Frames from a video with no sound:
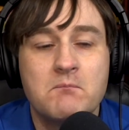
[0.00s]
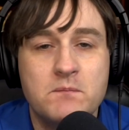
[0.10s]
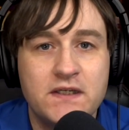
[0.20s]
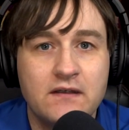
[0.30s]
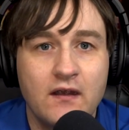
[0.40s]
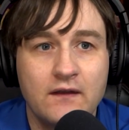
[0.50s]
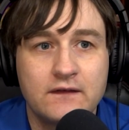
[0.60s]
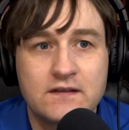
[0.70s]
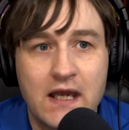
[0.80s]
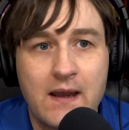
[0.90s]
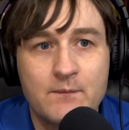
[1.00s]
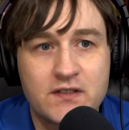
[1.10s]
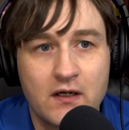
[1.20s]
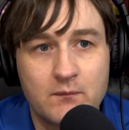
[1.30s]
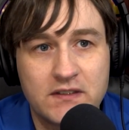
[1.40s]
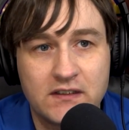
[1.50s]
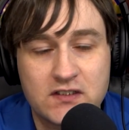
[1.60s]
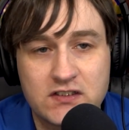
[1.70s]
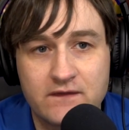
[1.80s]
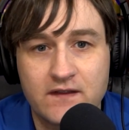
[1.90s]
because jobs are being
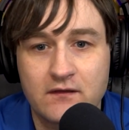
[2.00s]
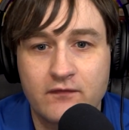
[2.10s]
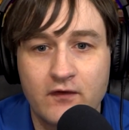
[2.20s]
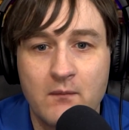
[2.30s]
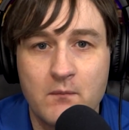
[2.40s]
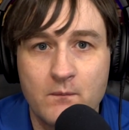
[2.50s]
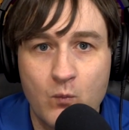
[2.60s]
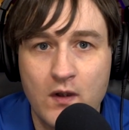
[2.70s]
shifted from